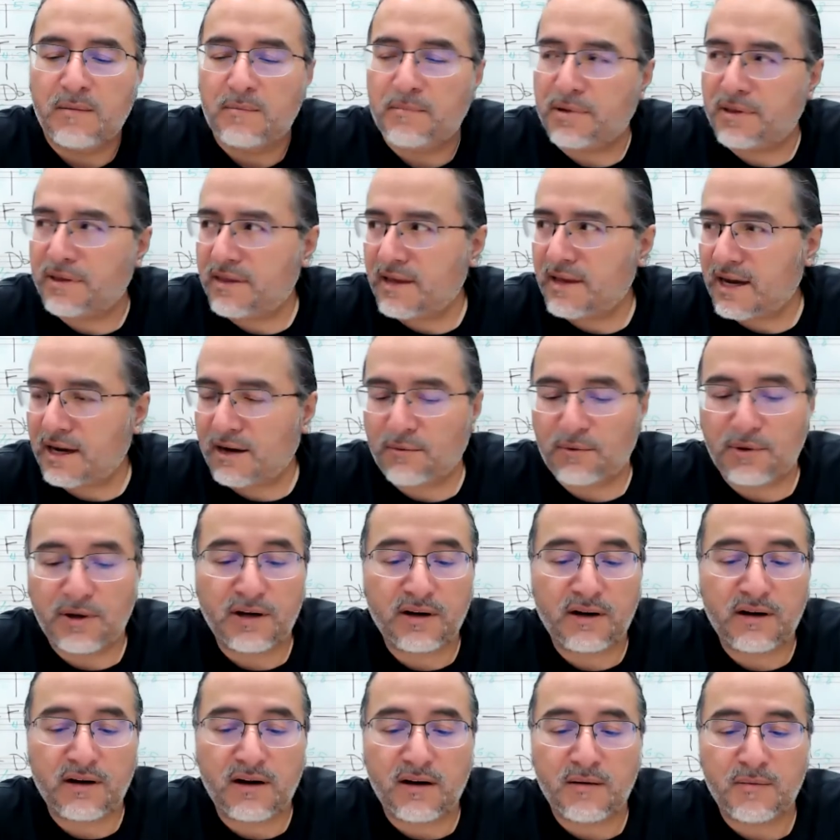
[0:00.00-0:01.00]

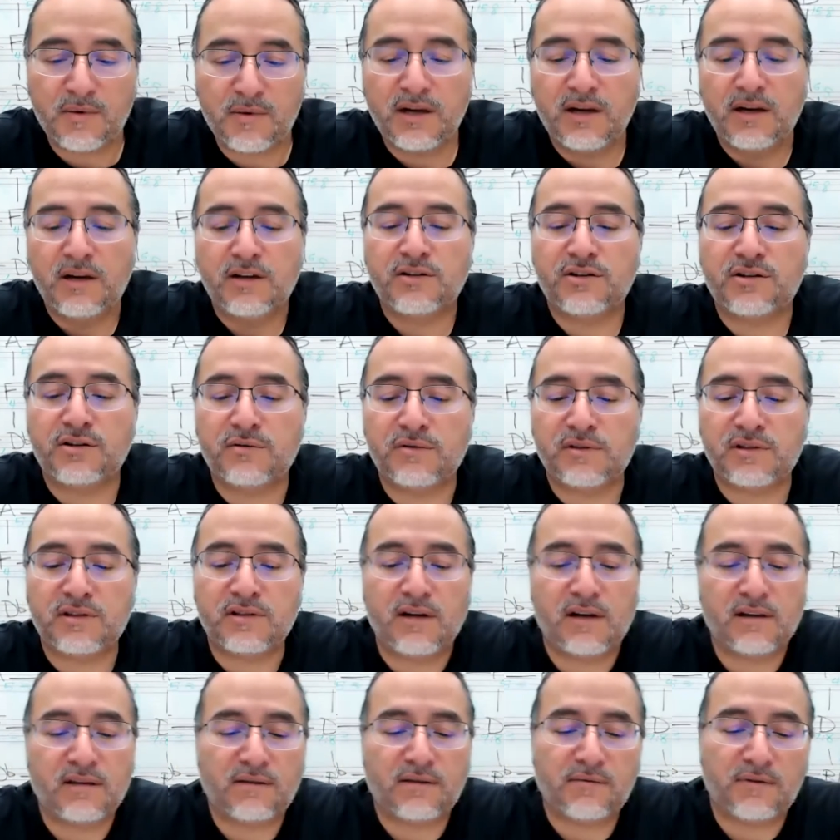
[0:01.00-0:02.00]
Pythagorean comma, 2 is
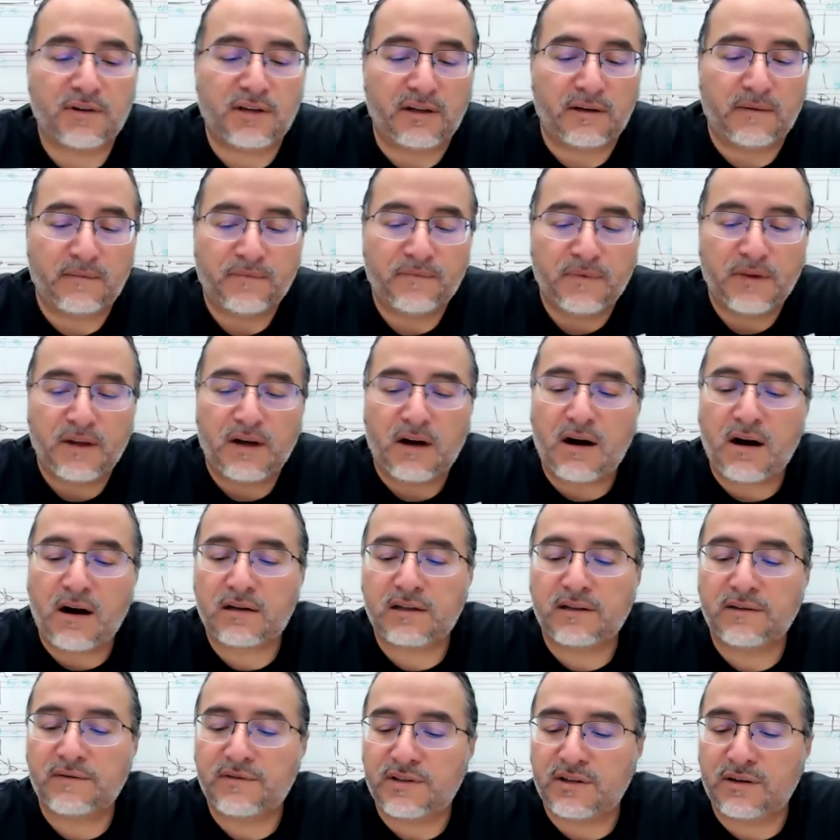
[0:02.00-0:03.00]
not 3.
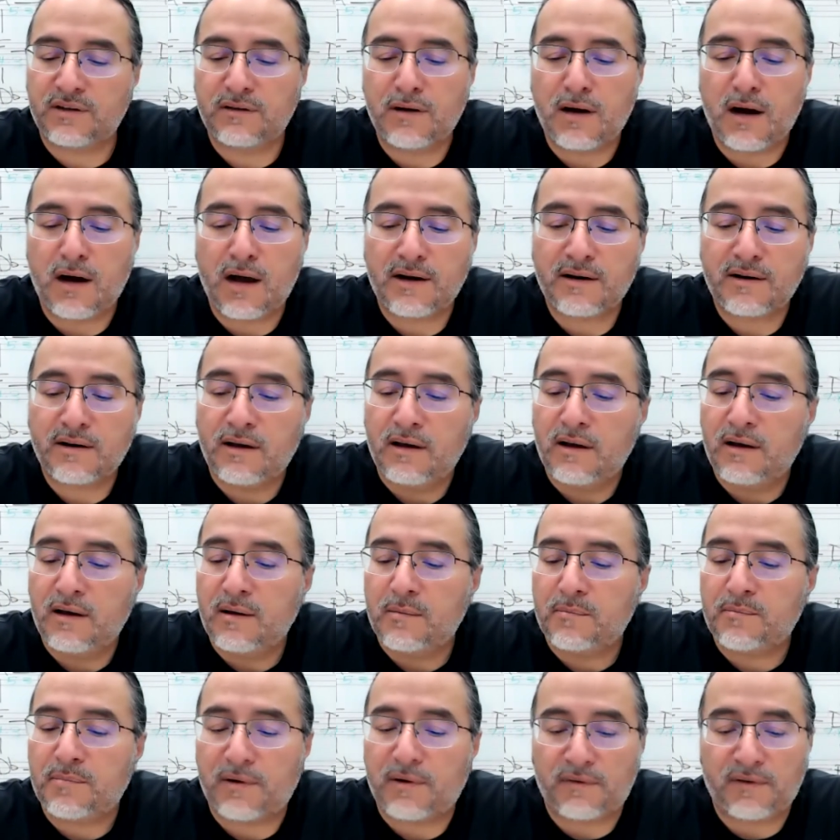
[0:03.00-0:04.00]
Octaves are not
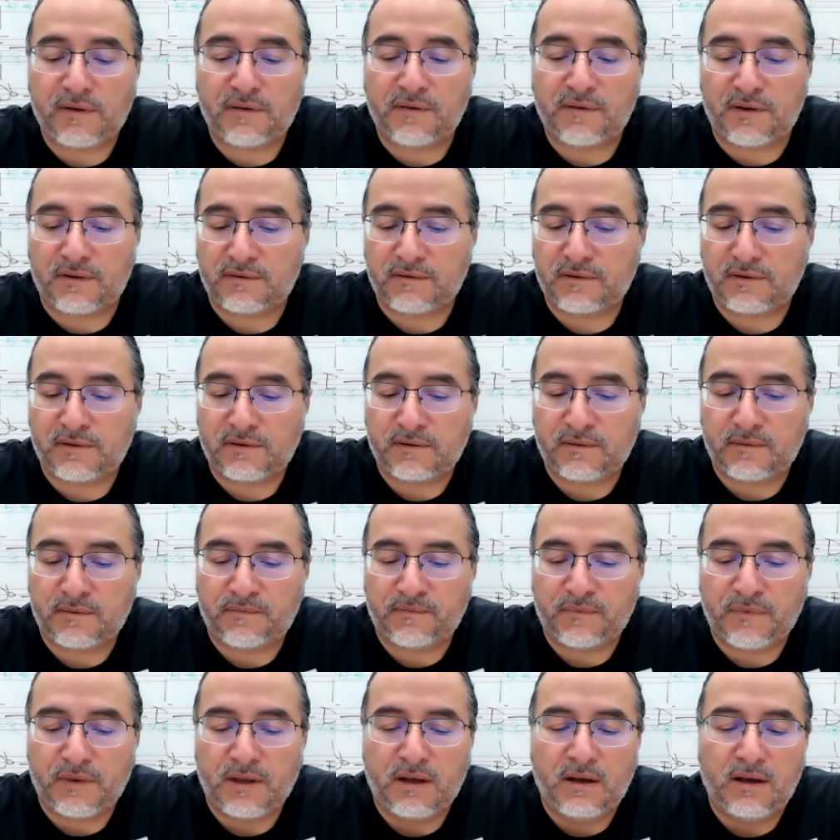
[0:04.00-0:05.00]
perfect fifths,
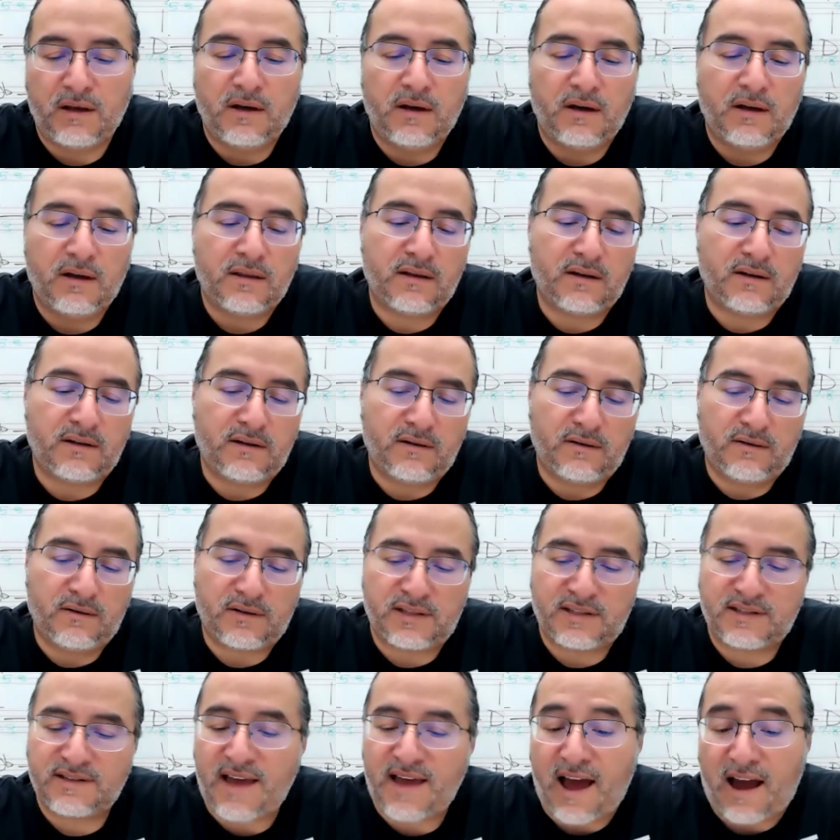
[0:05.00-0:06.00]
or
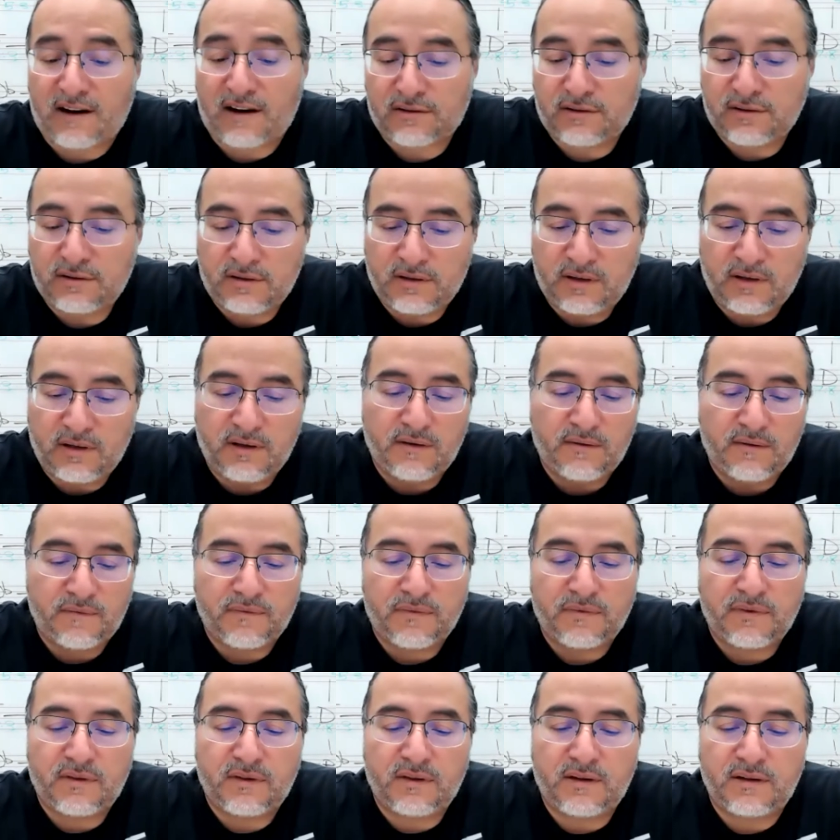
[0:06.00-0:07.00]
stacked.
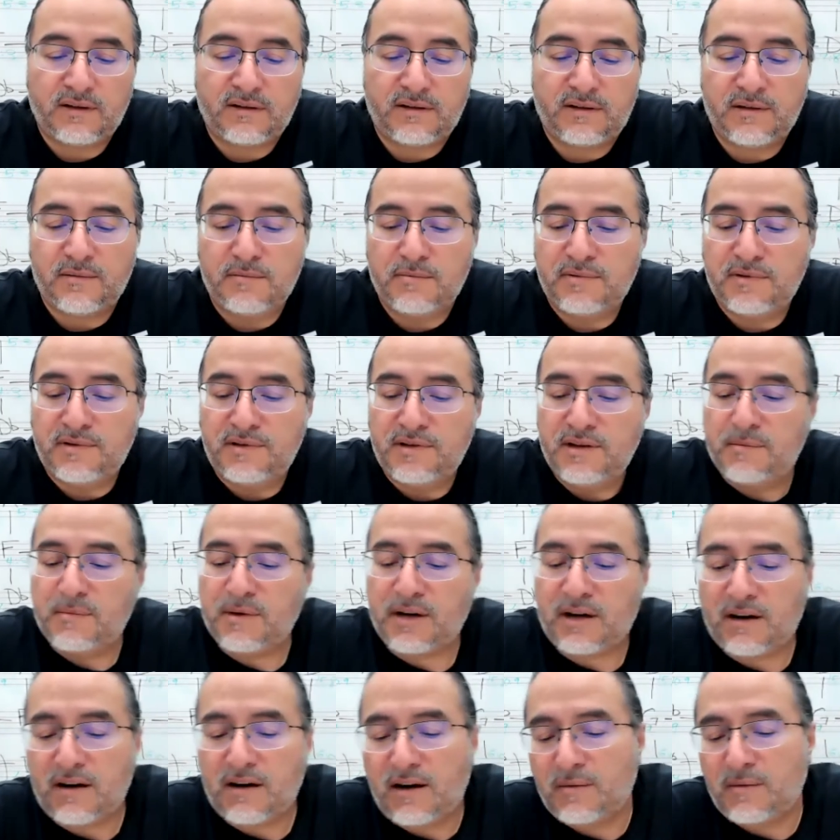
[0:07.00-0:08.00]
The
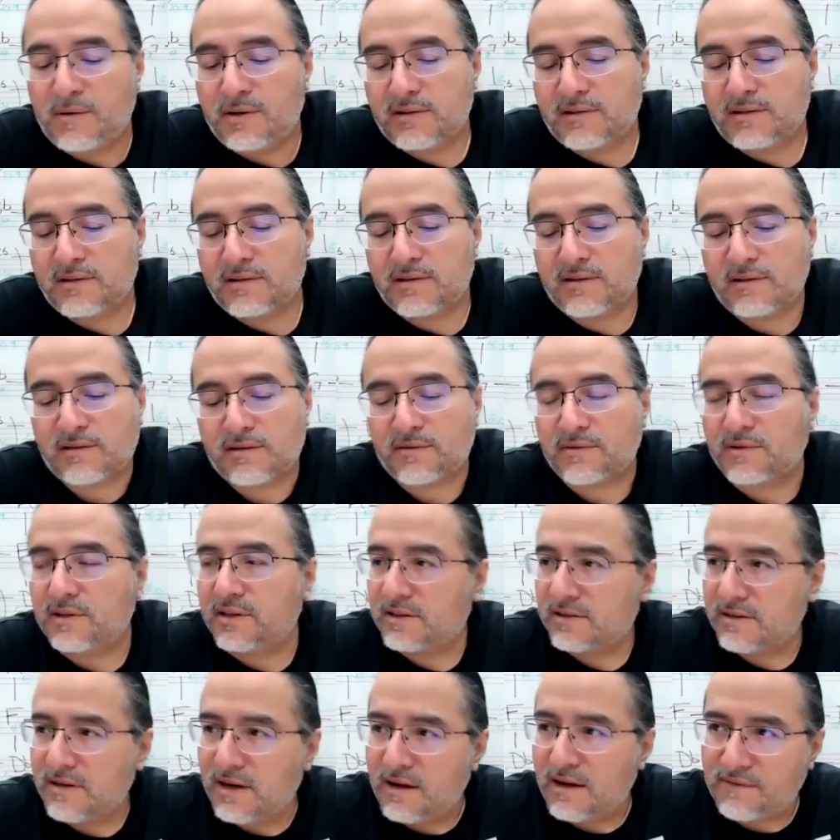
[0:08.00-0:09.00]
dimic comma says that 3
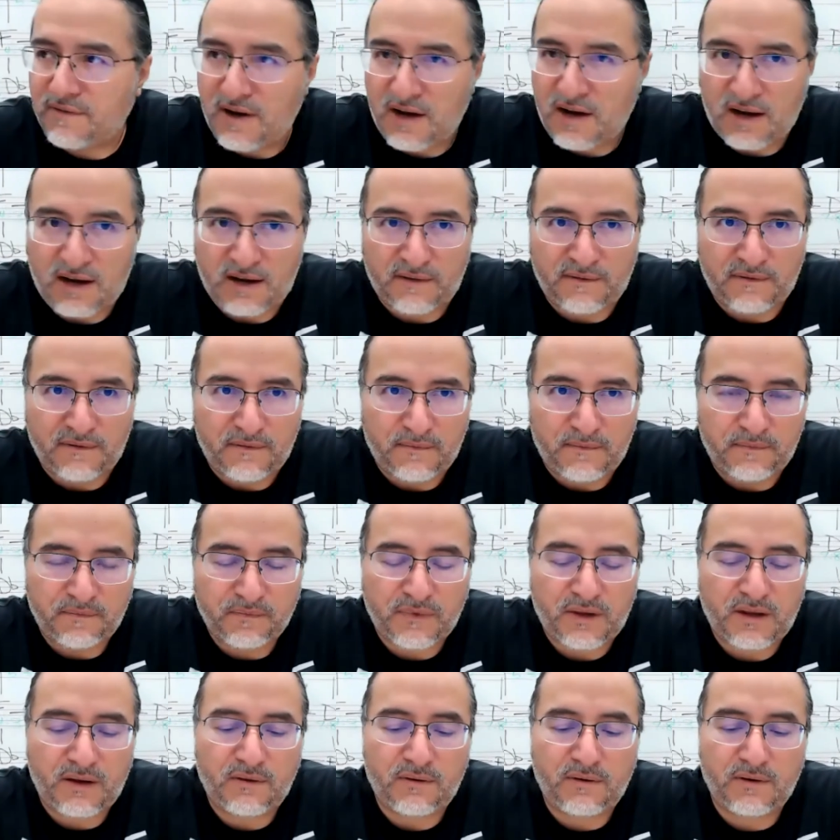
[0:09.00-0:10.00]
is not 5,
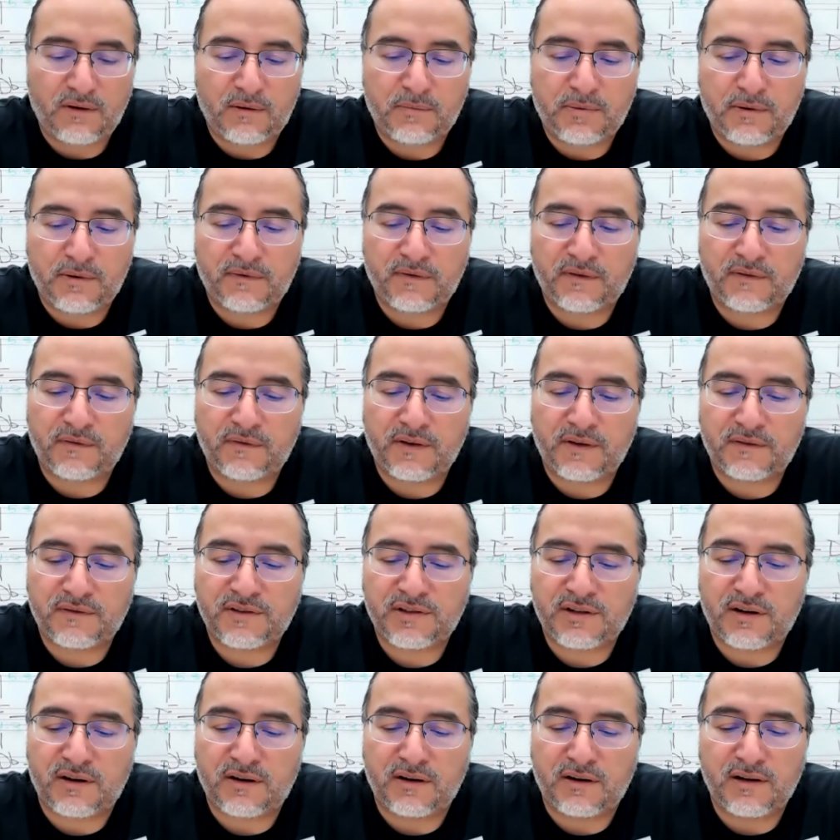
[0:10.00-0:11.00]
or perfect
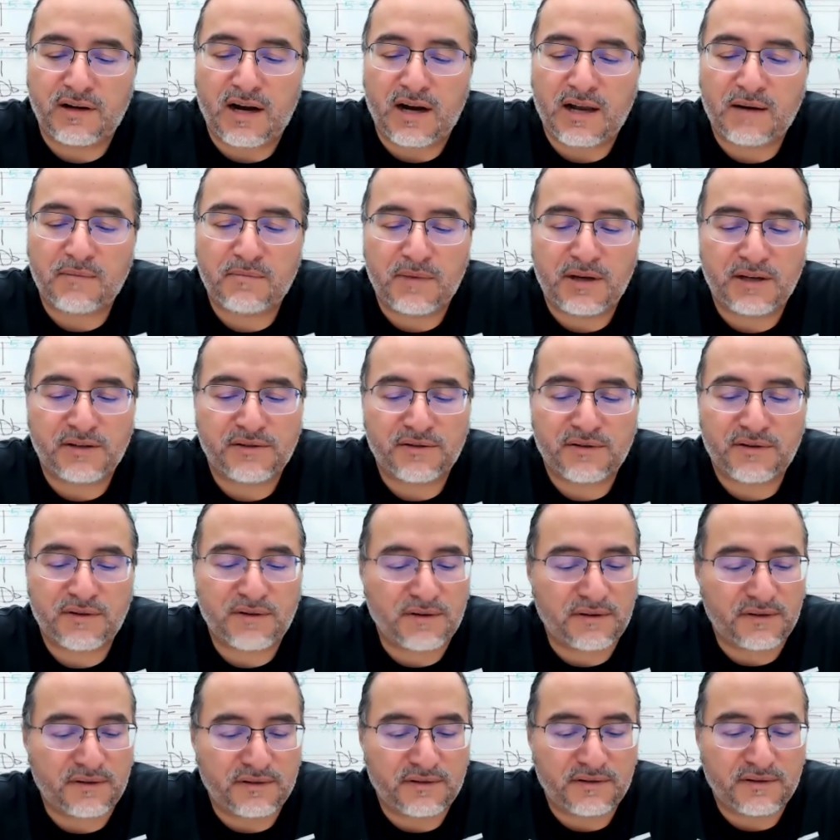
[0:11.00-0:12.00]
fifths are not major
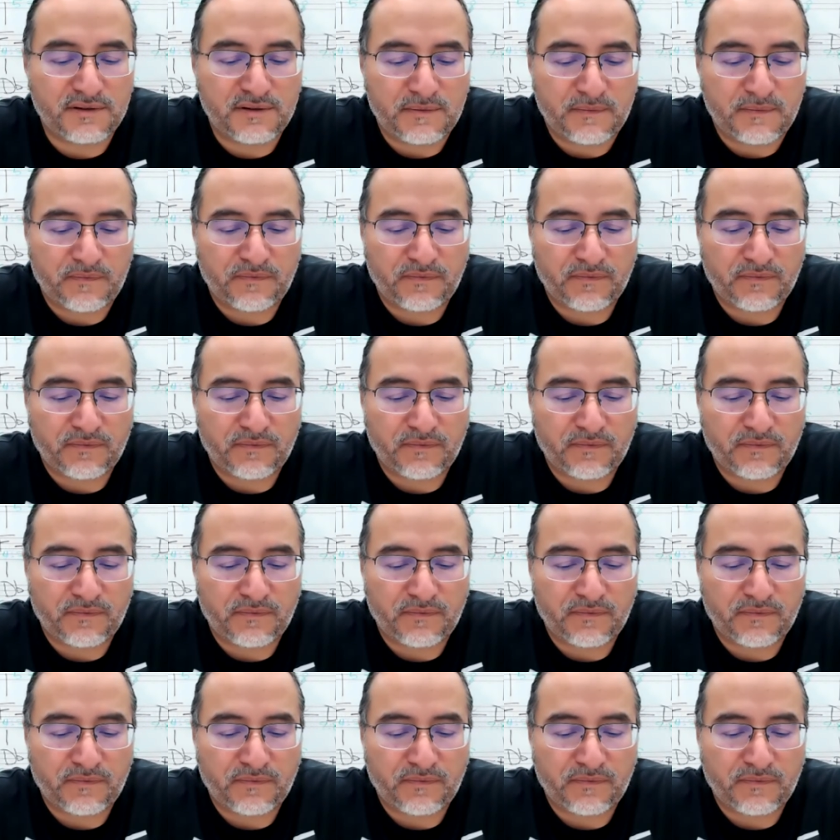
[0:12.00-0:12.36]
thirds.